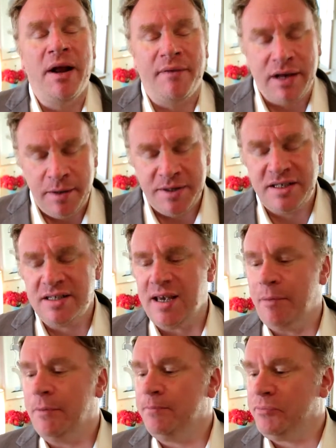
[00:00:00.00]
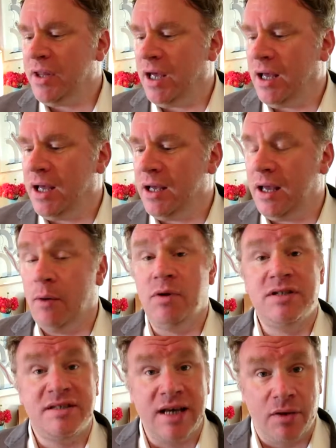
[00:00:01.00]
But I've had a busy summer. I
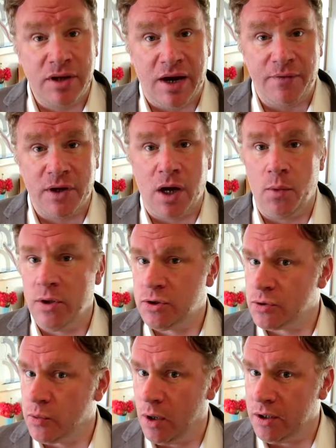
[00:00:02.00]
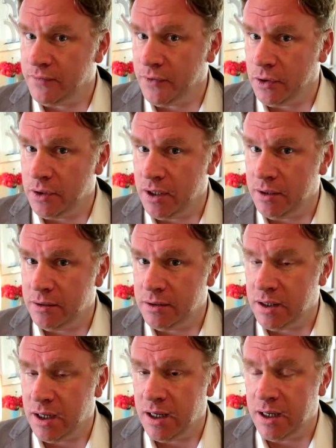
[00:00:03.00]
went to South Africa, which was wonderful,
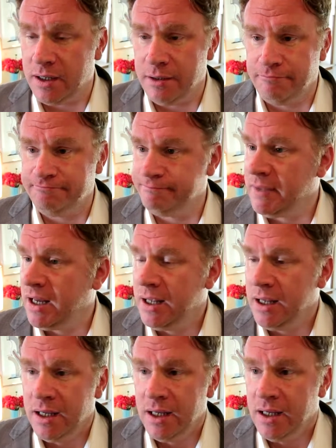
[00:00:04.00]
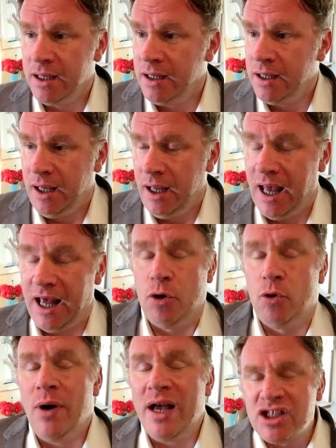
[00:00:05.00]
and
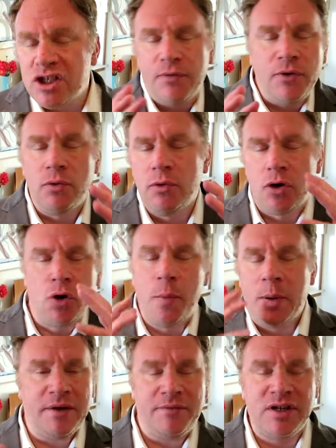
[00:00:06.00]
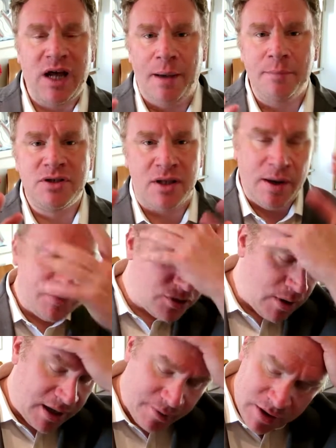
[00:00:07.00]
had a restful, recuperative time. So that
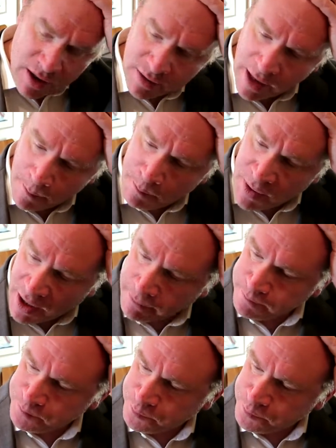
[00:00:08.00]
was great and everything like that. But